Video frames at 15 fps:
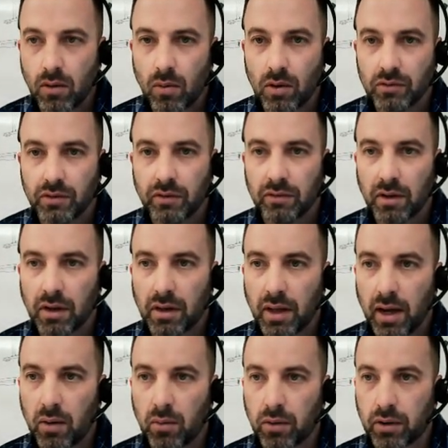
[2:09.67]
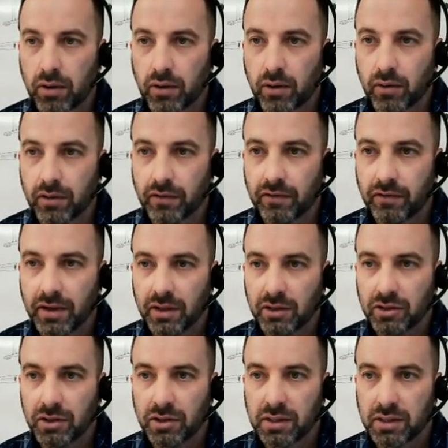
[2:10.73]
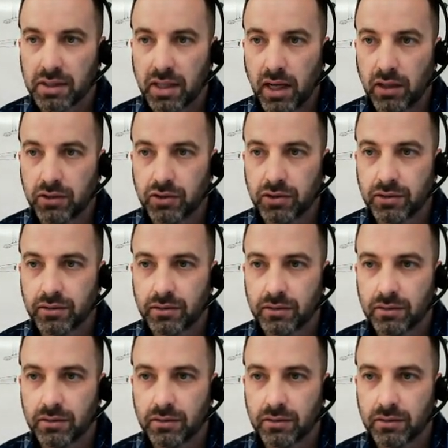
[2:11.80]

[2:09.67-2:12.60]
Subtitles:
Once we've done that, we're going to go to Finish Sketch.